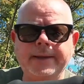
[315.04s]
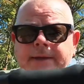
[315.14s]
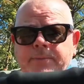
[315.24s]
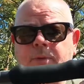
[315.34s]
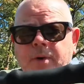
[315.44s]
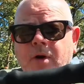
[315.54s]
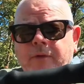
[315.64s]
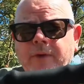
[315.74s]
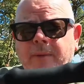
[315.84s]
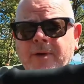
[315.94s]
it did put me
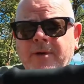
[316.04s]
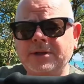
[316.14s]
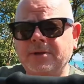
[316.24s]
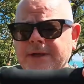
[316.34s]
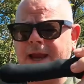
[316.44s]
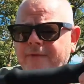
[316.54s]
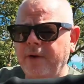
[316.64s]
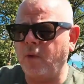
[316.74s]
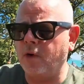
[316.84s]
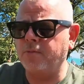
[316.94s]
off, I'll be honest, because
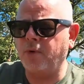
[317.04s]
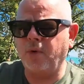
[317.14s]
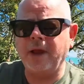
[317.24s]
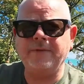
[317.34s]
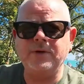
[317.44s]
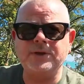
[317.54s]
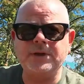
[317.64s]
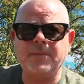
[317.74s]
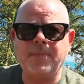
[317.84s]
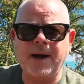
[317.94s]
every walking pole I've
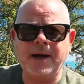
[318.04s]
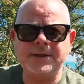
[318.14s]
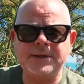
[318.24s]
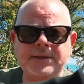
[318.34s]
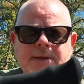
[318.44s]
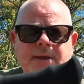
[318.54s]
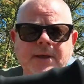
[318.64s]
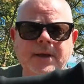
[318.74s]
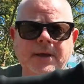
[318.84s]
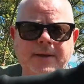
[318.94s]
used in the past
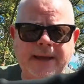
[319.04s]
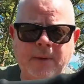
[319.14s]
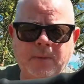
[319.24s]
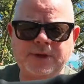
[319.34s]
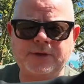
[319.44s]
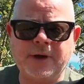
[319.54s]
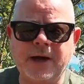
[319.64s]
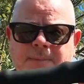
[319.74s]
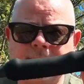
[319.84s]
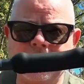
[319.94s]
came with
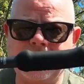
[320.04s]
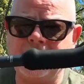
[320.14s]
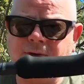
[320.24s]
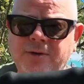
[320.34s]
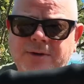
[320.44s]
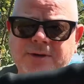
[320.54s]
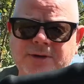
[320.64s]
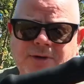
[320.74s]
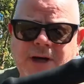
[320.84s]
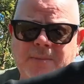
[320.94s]
straps, and I used
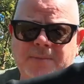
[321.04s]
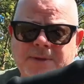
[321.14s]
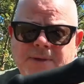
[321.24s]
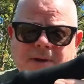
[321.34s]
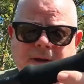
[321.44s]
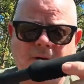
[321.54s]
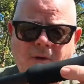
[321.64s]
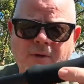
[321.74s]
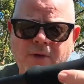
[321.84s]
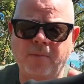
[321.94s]
the straps
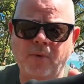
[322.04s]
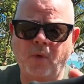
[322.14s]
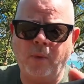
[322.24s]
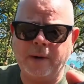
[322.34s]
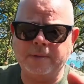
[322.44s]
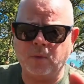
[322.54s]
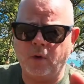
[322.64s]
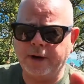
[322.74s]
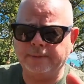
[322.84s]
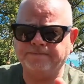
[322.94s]
on the pole when I was
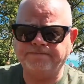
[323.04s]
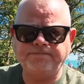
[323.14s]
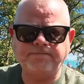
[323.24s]
walking.